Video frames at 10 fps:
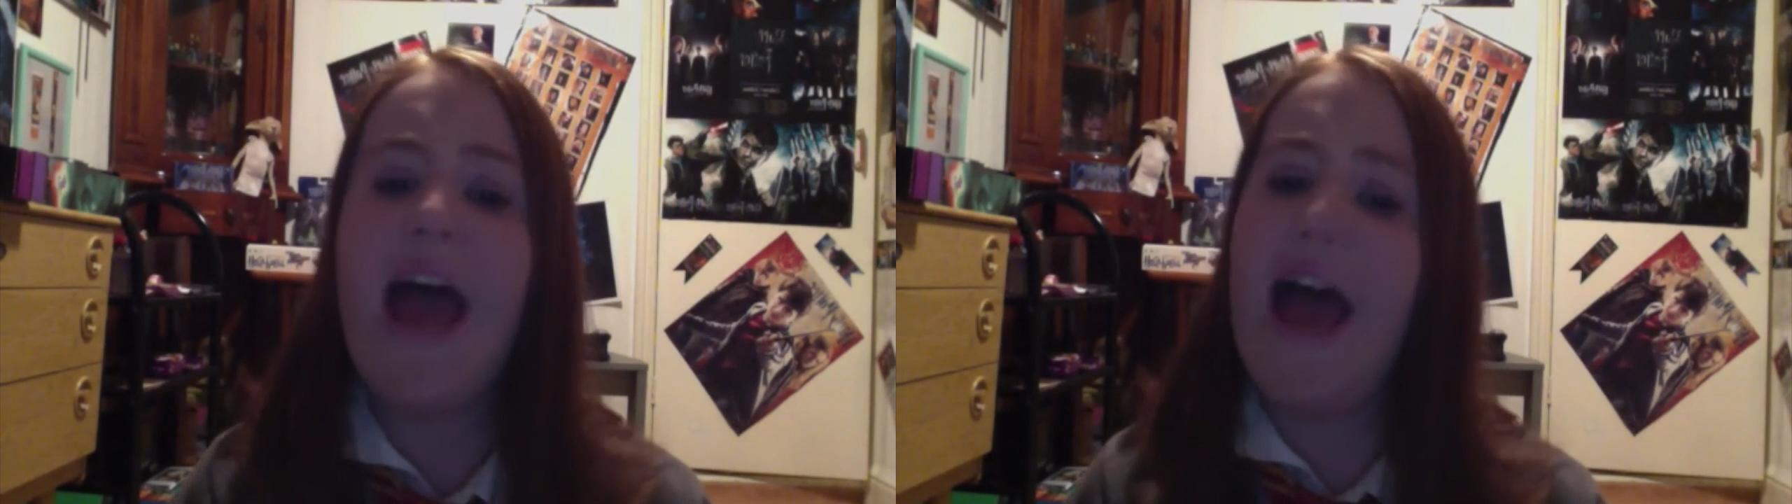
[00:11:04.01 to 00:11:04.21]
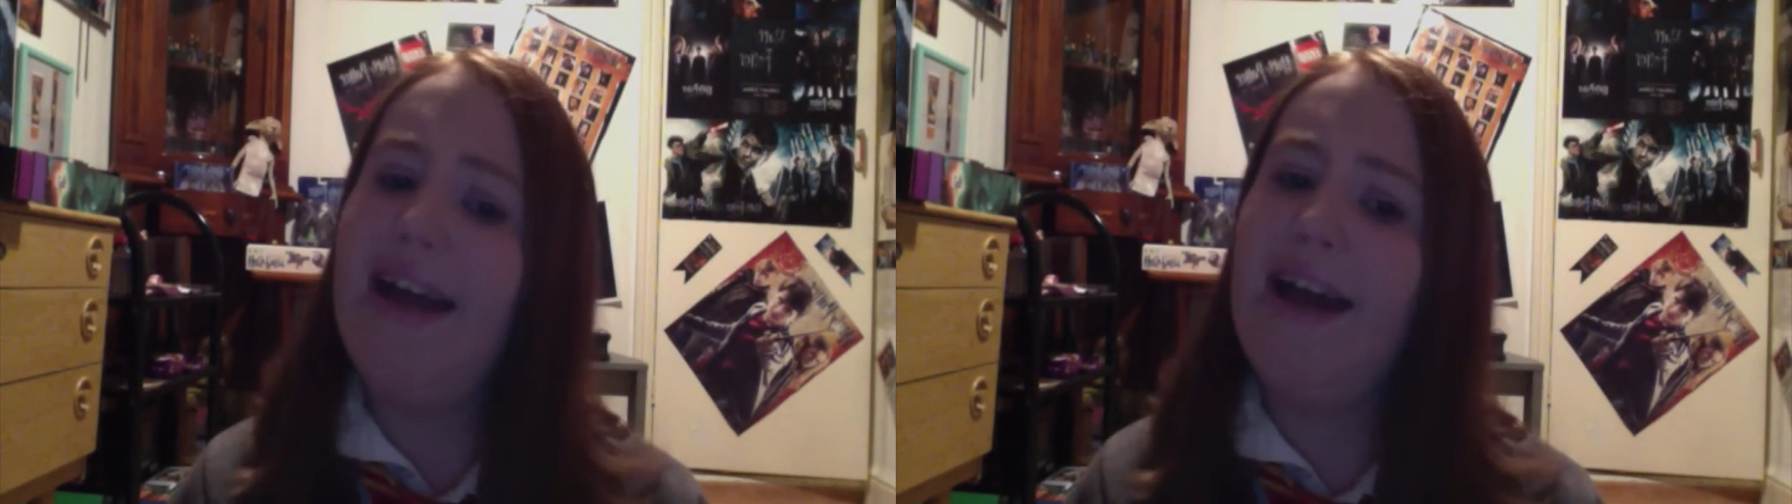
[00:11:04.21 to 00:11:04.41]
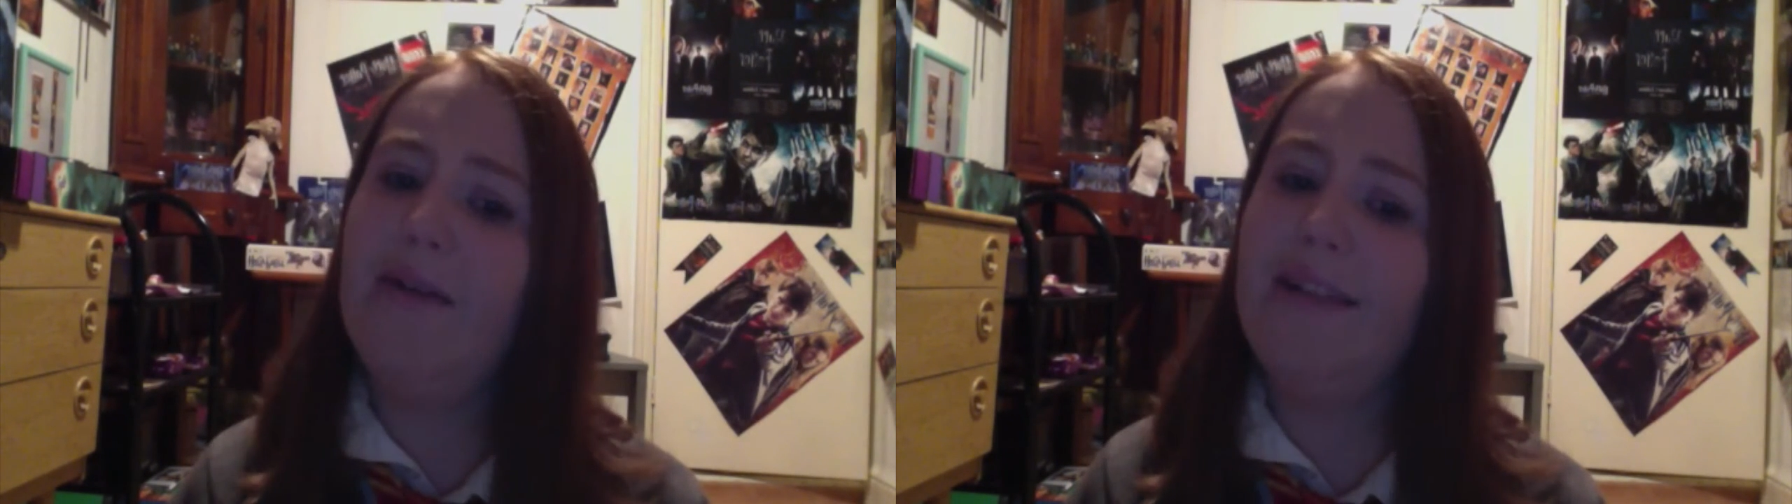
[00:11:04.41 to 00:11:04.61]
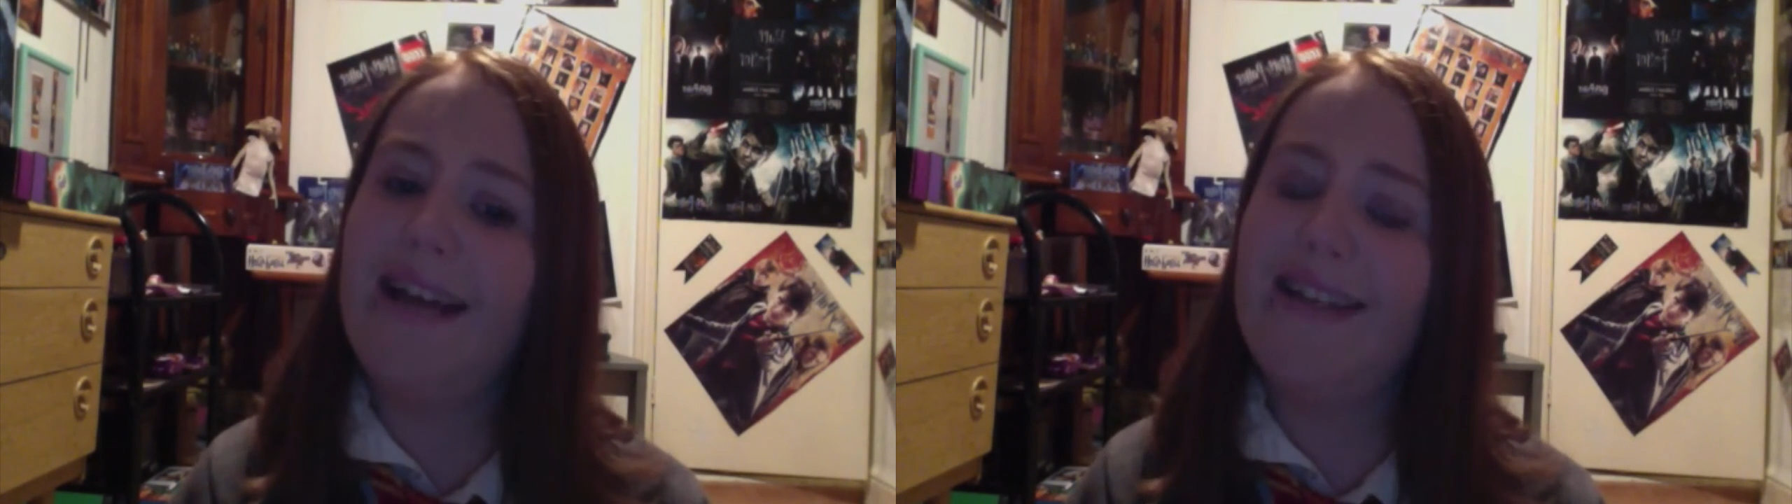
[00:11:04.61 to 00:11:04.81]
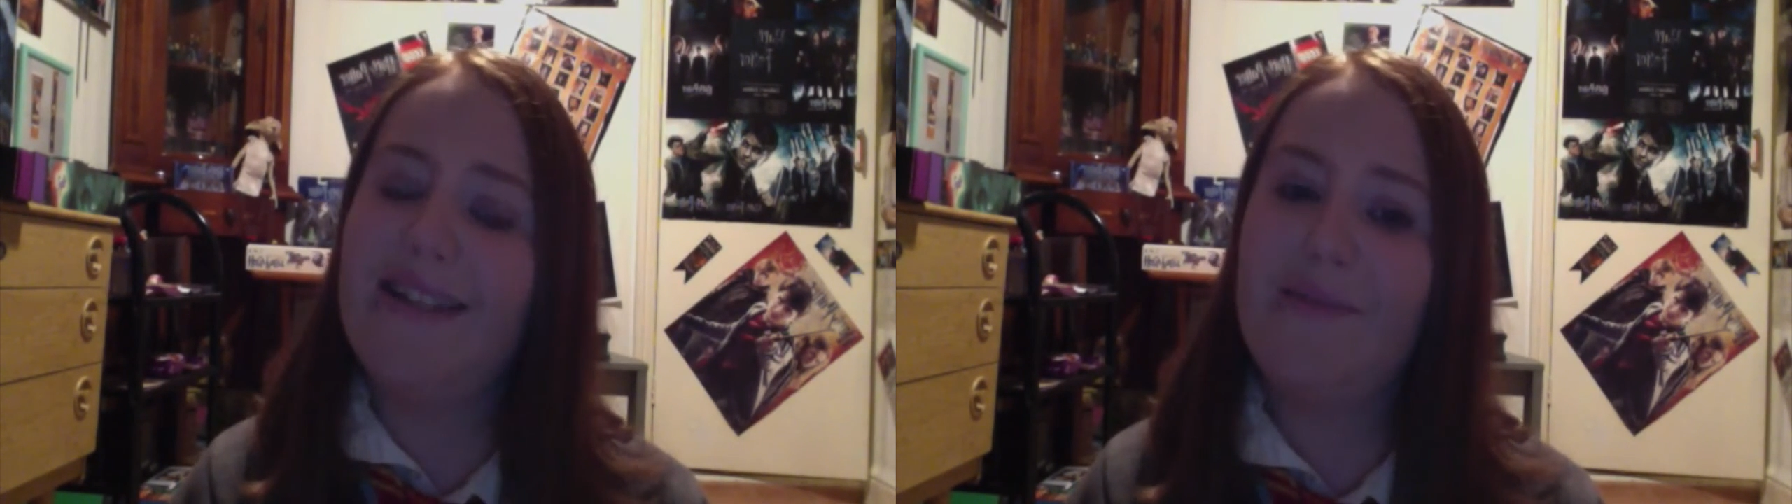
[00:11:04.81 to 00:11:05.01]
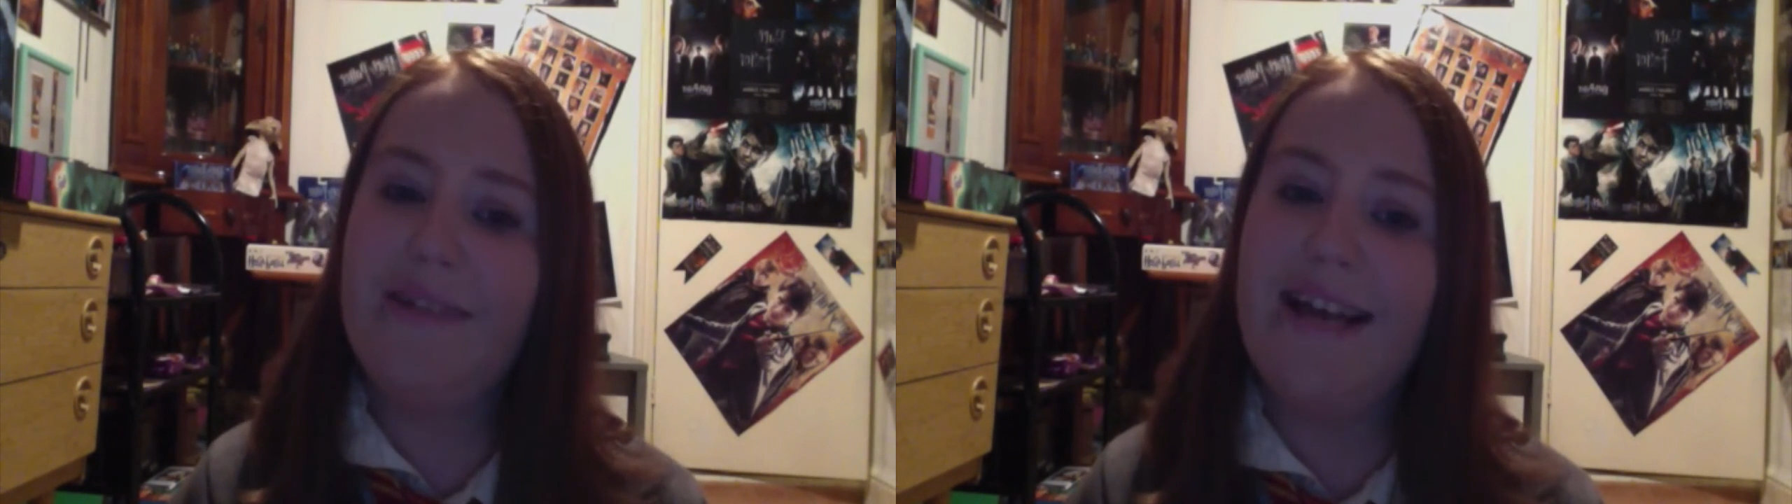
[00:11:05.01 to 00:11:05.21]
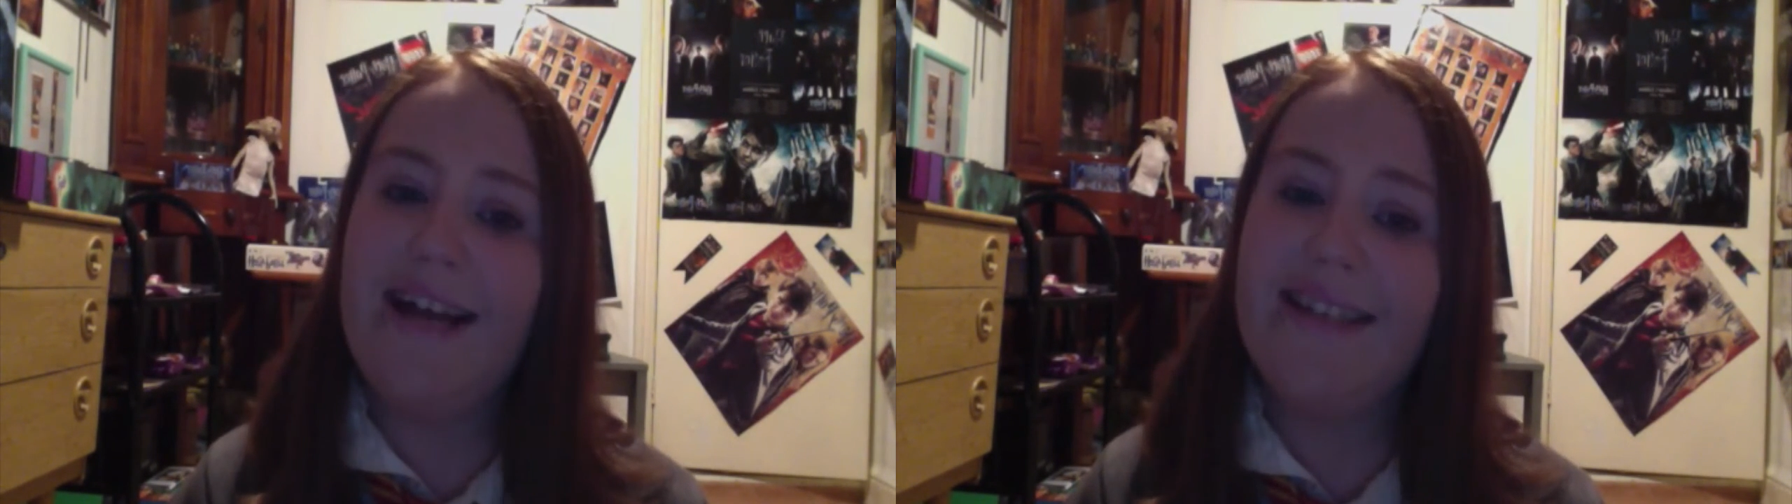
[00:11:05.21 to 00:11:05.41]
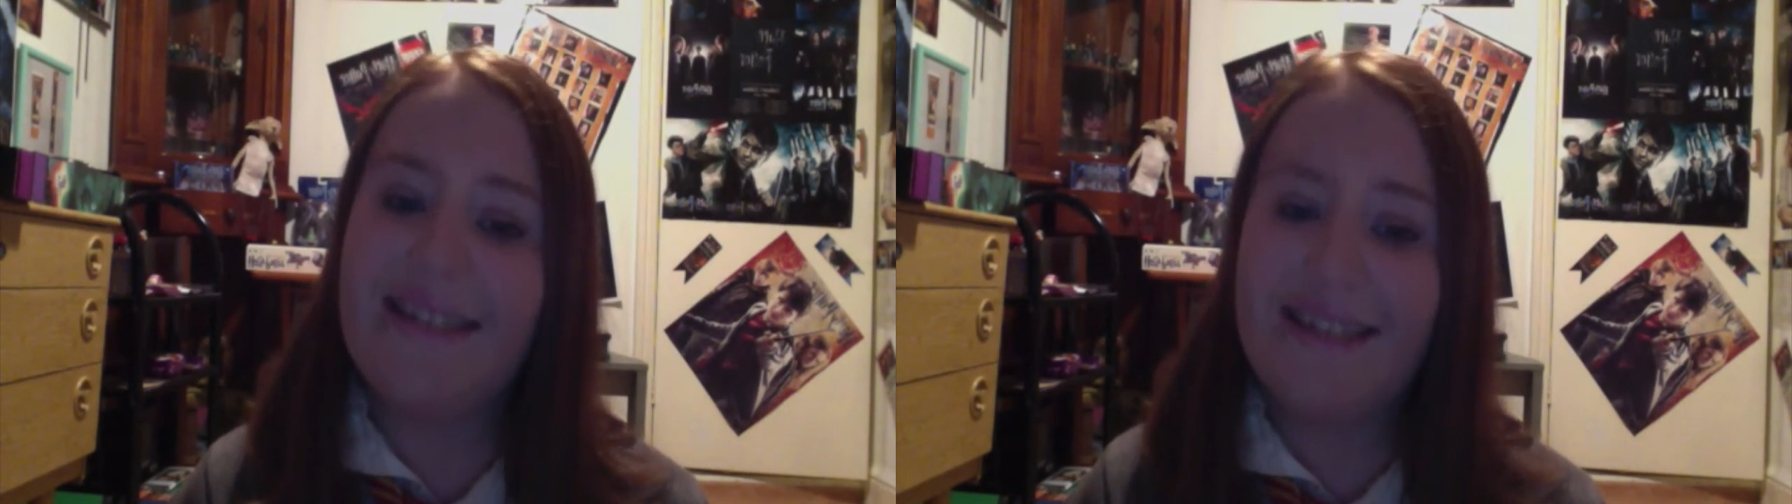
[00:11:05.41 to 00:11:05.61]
and I will get somebody else